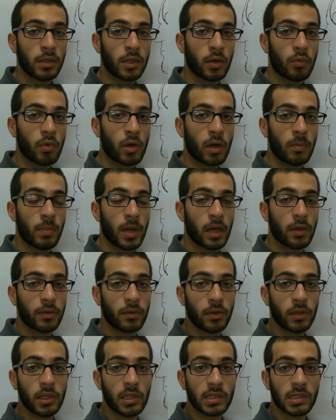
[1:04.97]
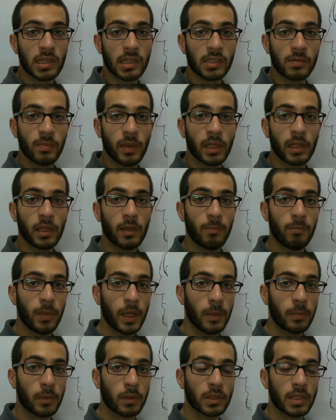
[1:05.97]
there were about 36 million
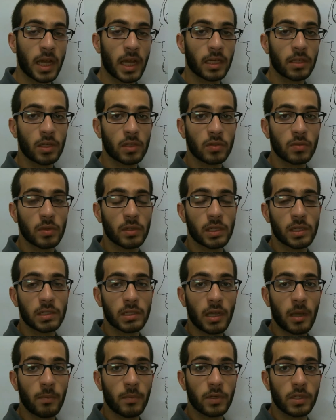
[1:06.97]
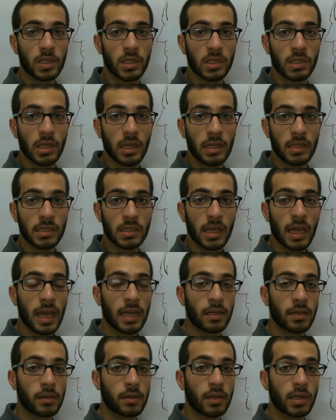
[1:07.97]
people diagnosed with Alzheimer's disease
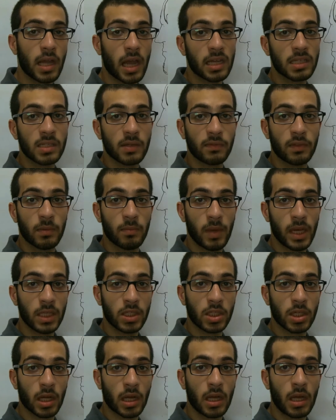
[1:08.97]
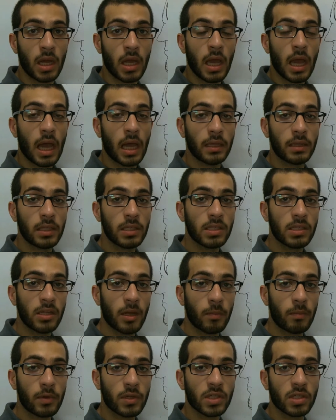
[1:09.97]
and other kinds of dementia, and this
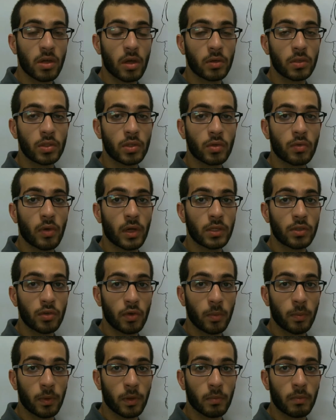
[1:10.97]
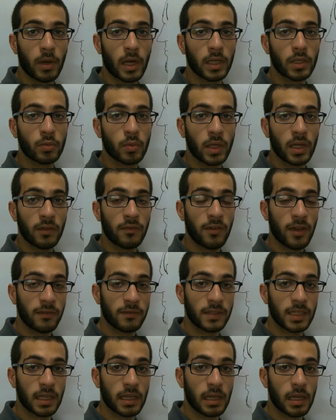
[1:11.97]
number is going to quadruple by
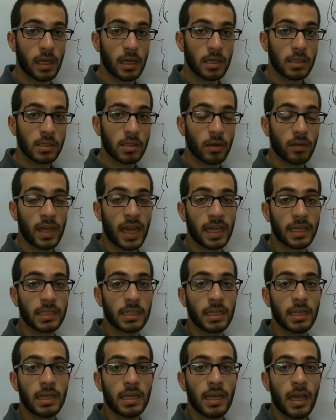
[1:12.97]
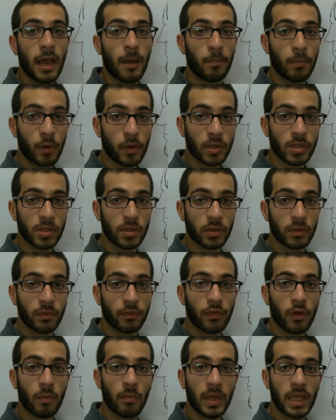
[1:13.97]
2050, so that a person
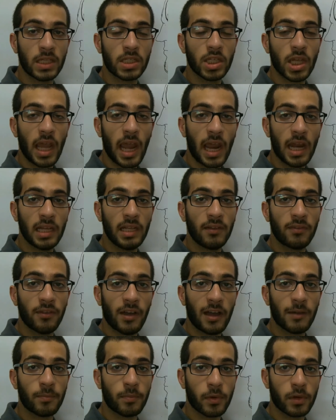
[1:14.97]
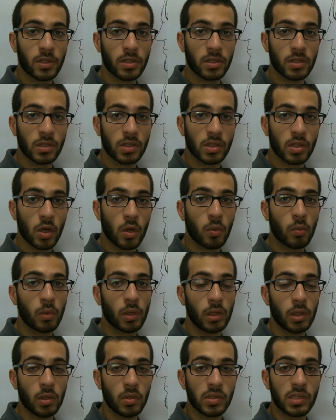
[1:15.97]
from each 85 persons
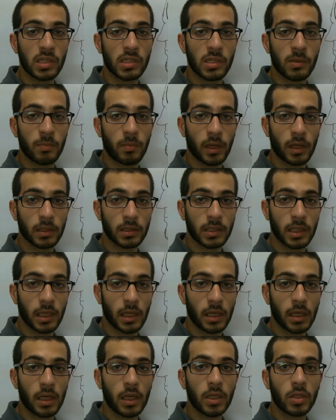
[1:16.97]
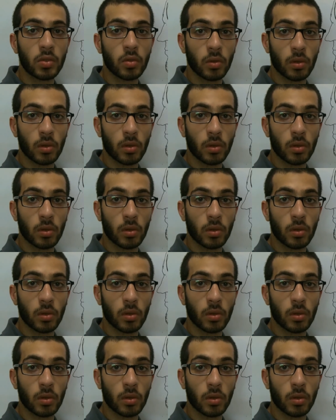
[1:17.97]
will lose his ability to